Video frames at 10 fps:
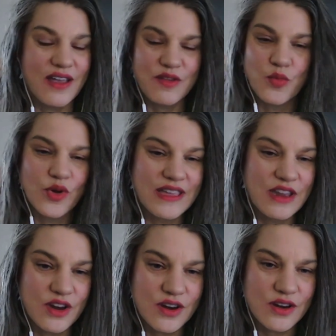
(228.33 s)
We'll
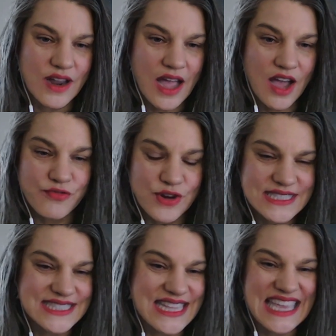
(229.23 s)
hear
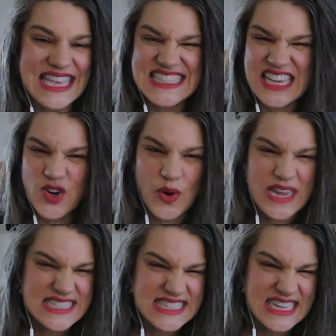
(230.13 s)
phrases like, is it
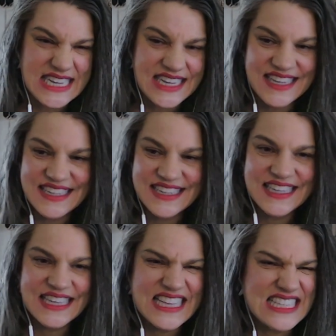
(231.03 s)
crazy?
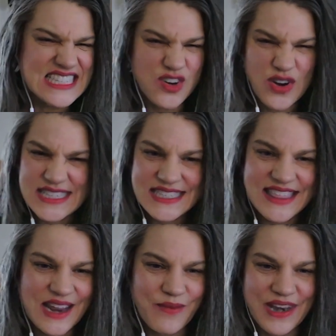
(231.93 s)
Is it crazy
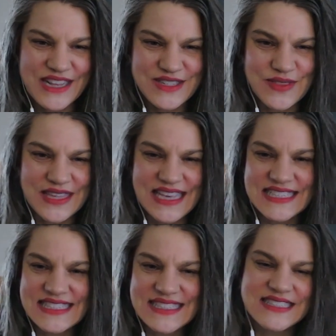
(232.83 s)
that I want to do
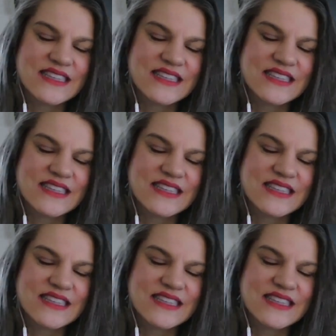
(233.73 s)
this?